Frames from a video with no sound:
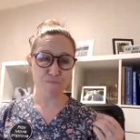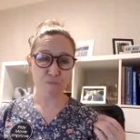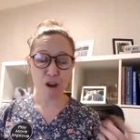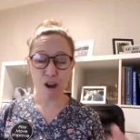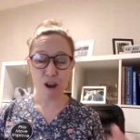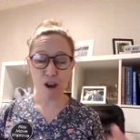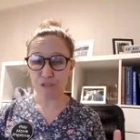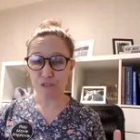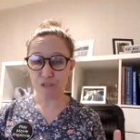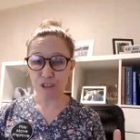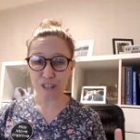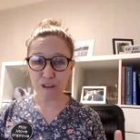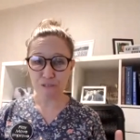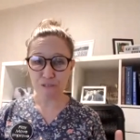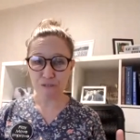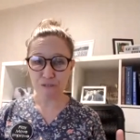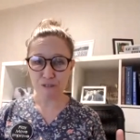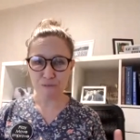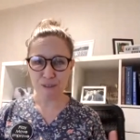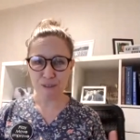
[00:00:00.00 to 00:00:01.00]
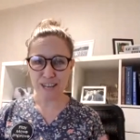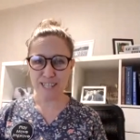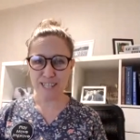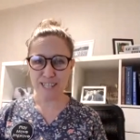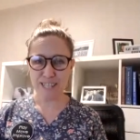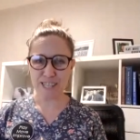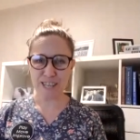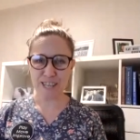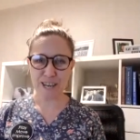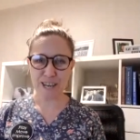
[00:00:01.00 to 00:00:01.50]
perfect letter
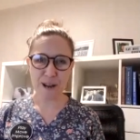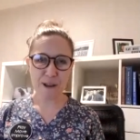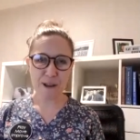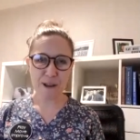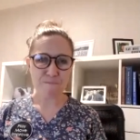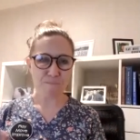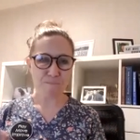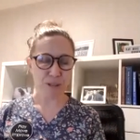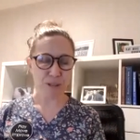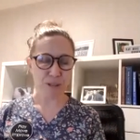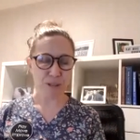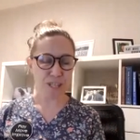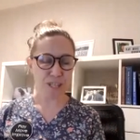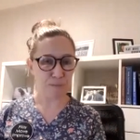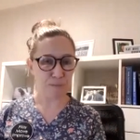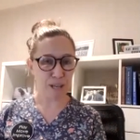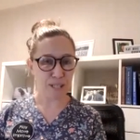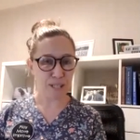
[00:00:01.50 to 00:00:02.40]
formation by the time